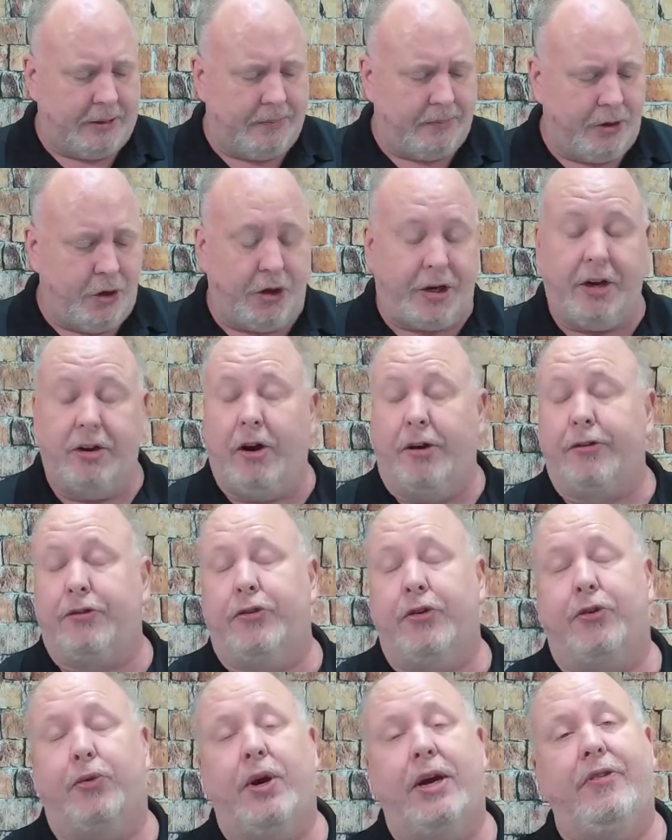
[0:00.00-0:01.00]
You can
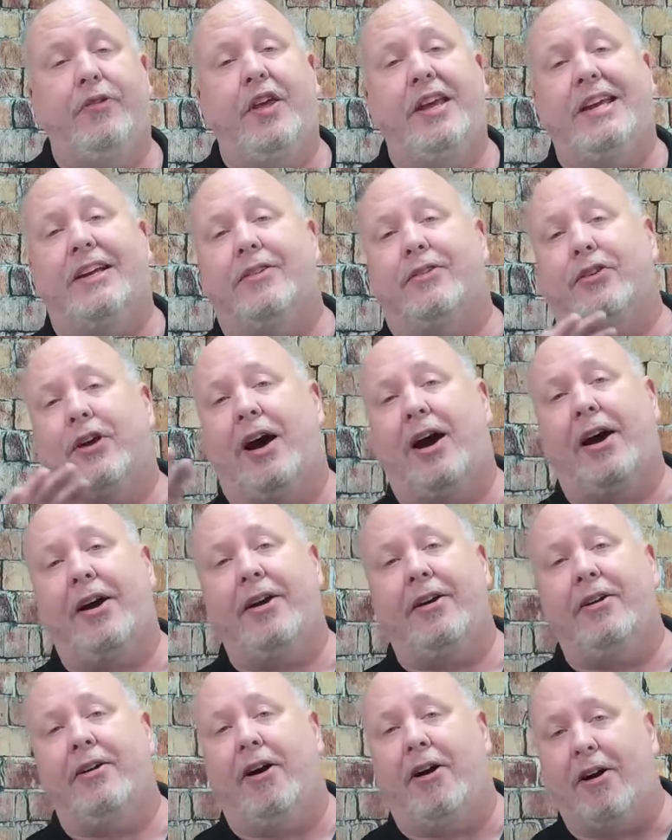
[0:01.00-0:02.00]
also read the
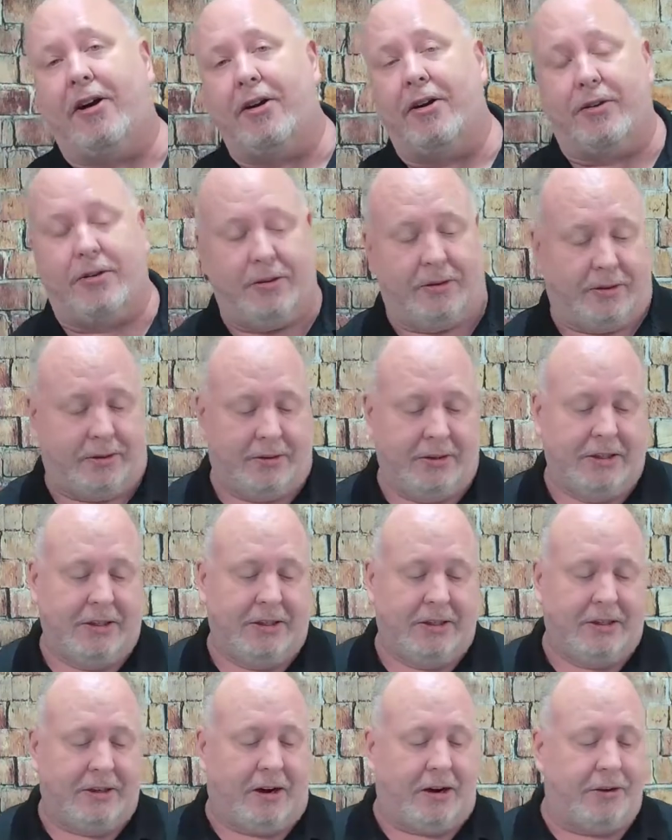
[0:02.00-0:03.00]
entire article
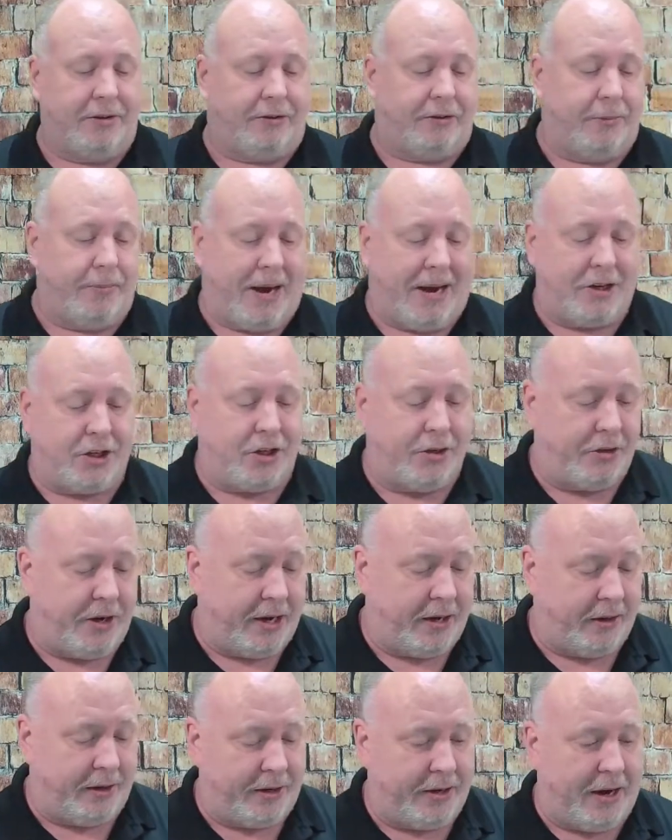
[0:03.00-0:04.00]
on
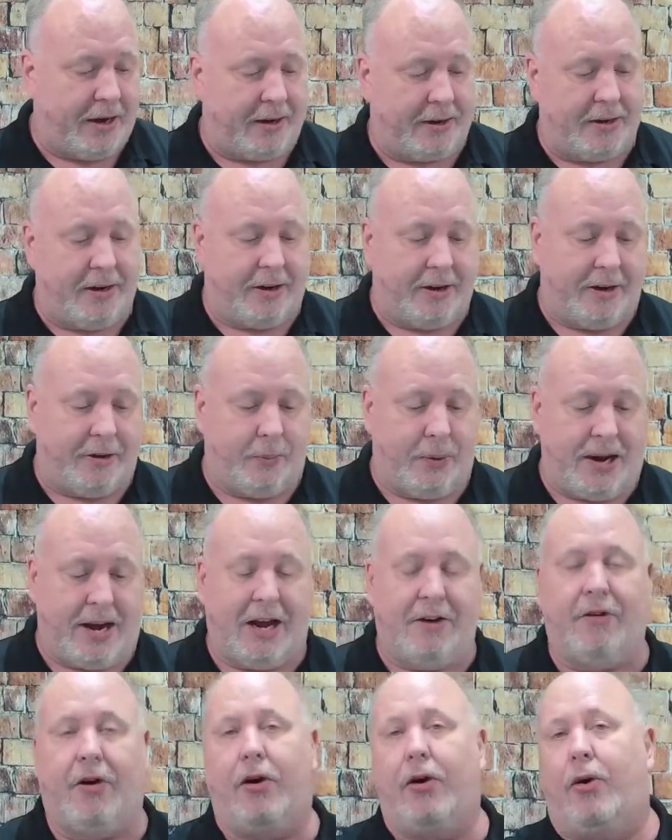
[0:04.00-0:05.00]
SebastianDaily.com. We
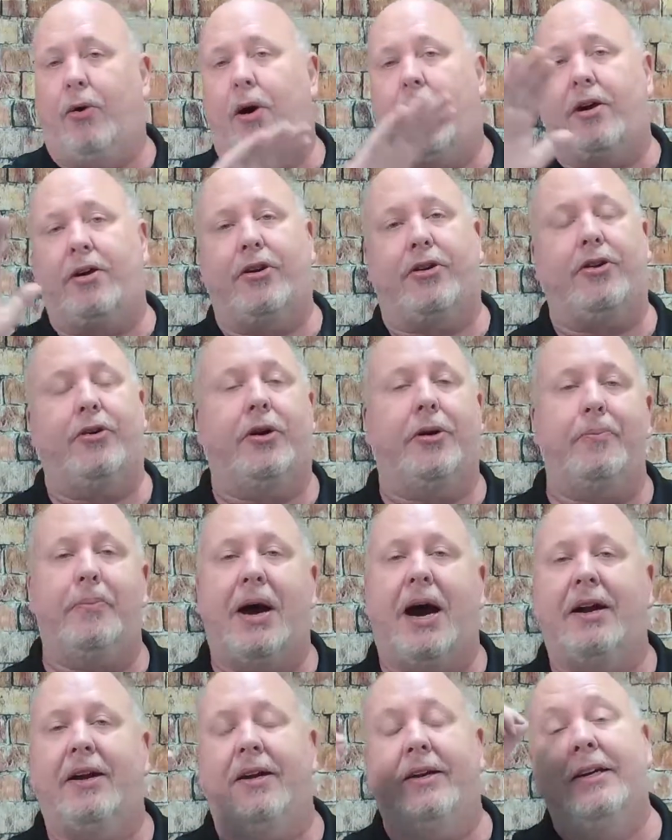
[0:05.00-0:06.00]
have a whole article
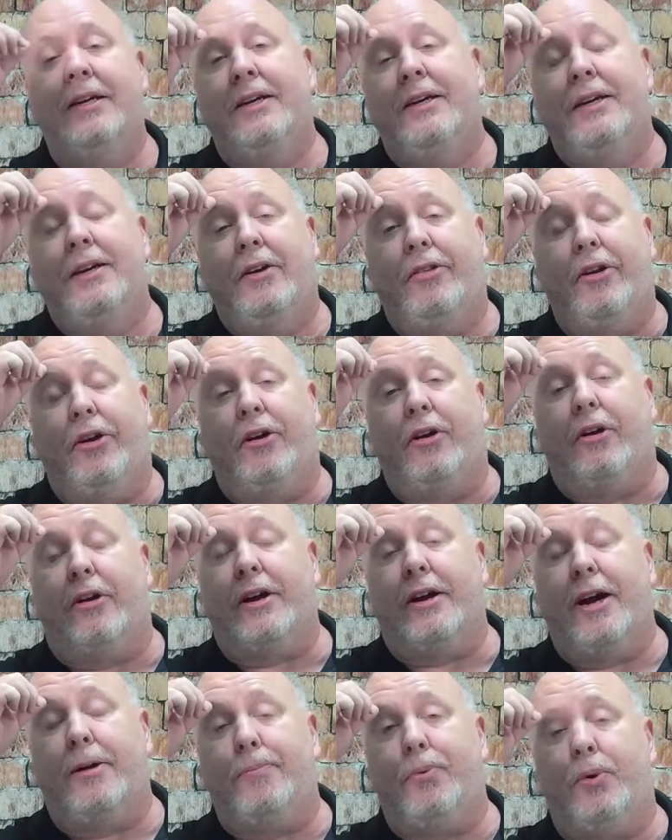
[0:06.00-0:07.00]
about it. There are a
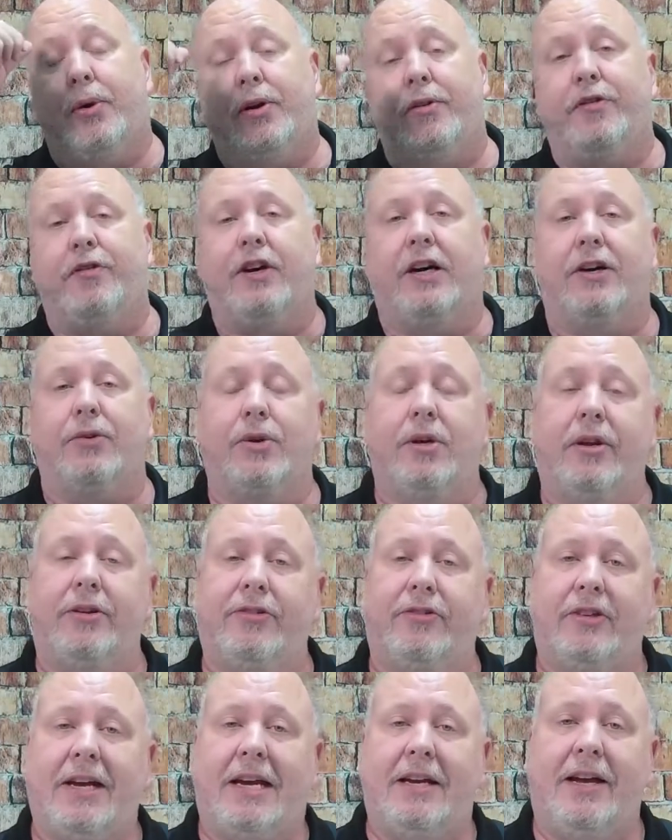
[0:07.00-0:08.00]
couple of real
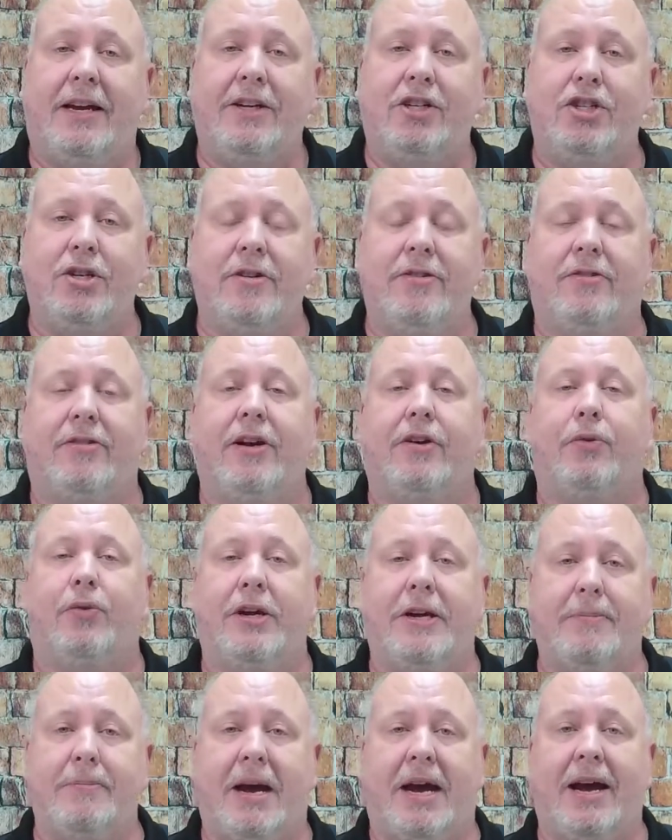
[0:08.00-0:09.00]
estate agents at
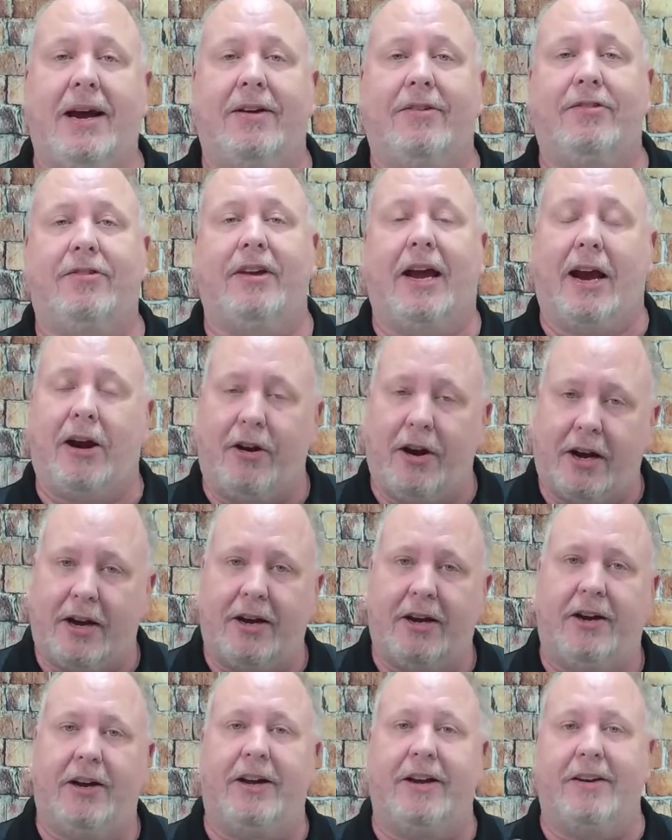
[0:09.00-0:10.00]
Remax,
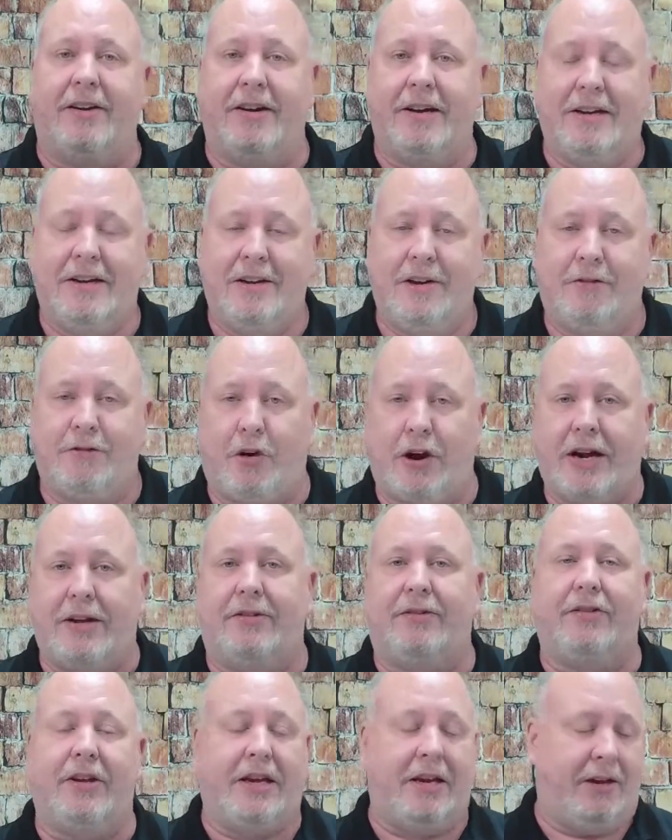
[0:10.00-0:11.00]
Erica and
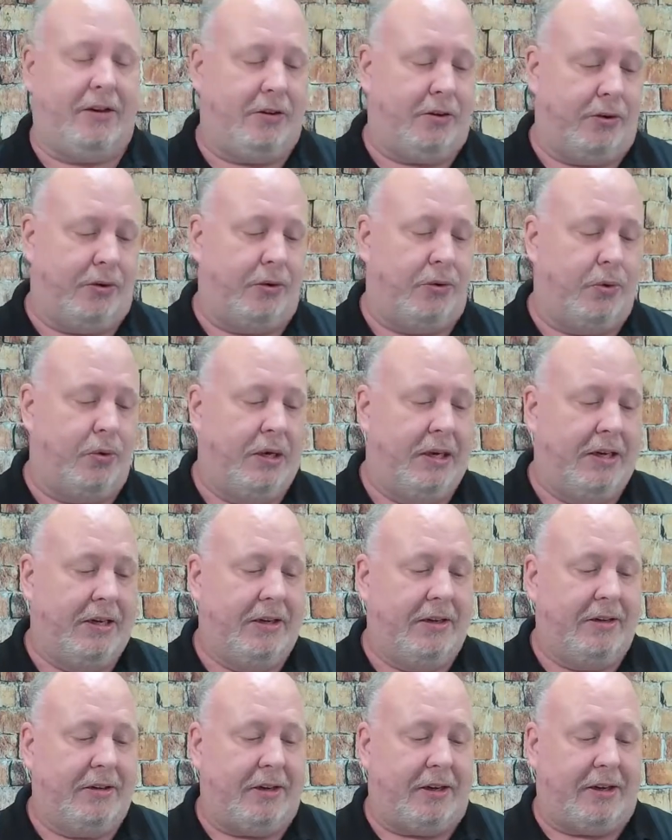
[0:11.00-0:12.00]
Francine, who
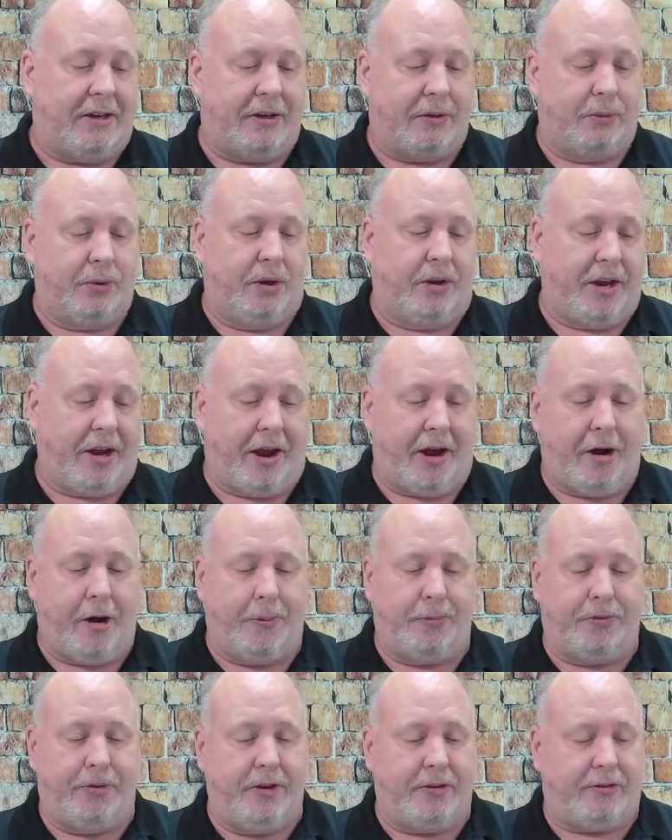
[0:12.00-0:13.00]
really
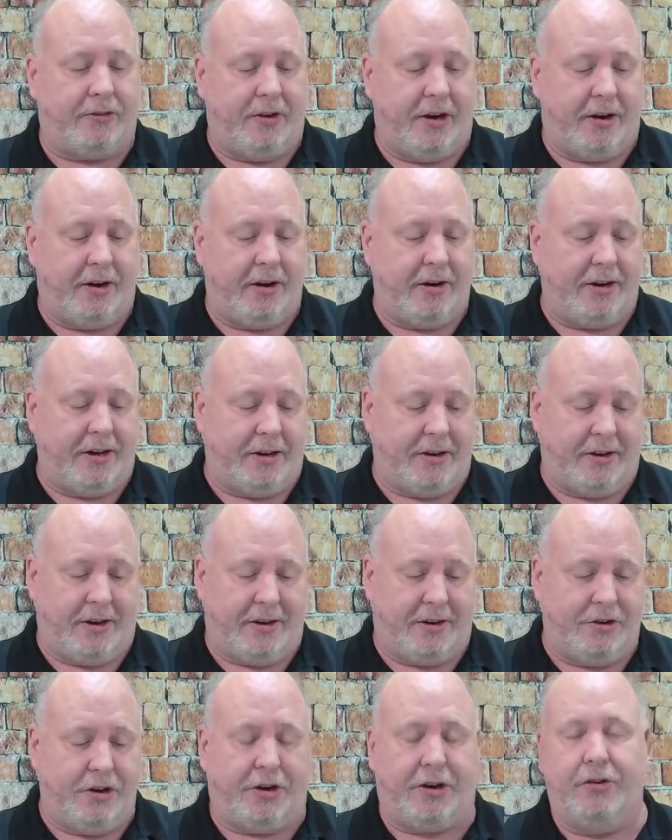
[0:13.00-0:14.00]
helped this year,
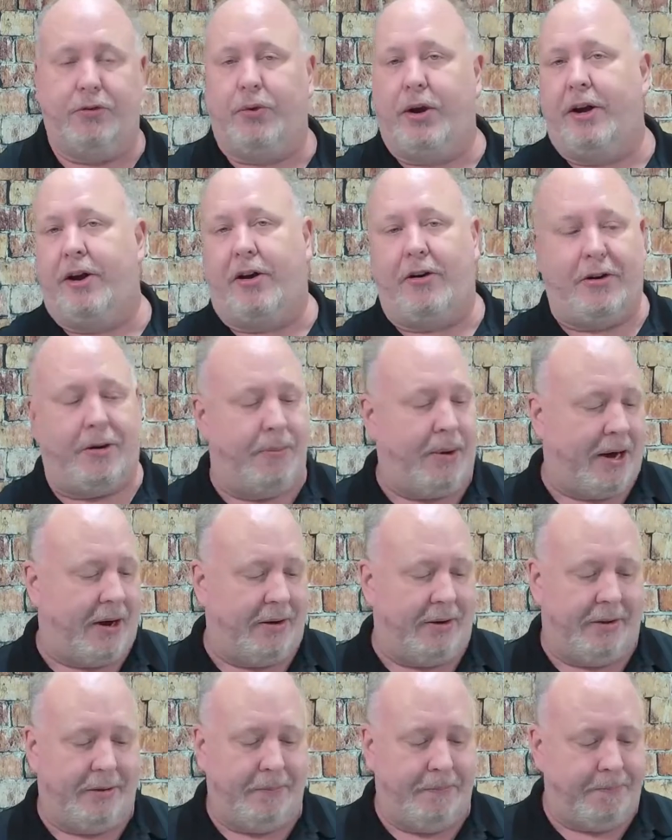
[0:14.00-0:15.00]
and you can read all about
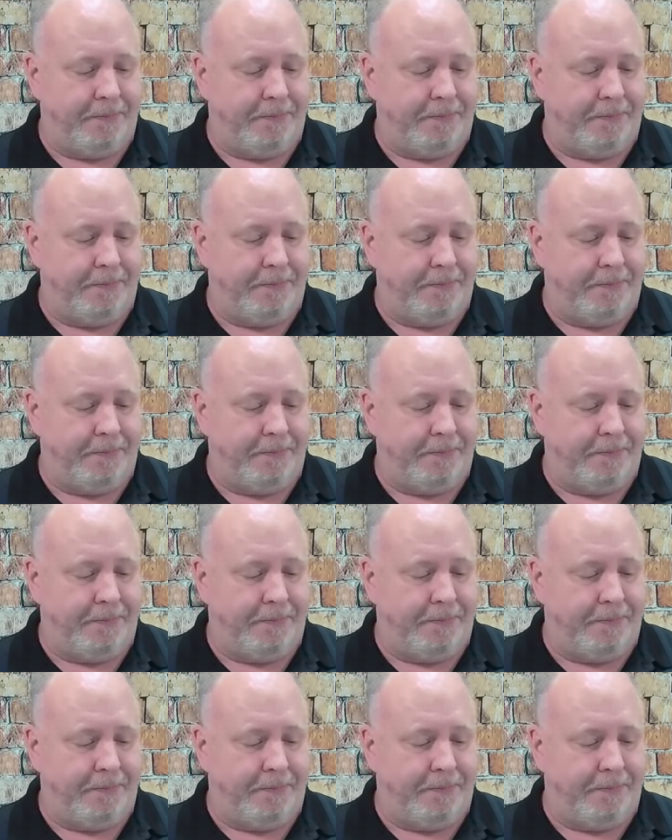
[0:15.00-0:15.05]
it.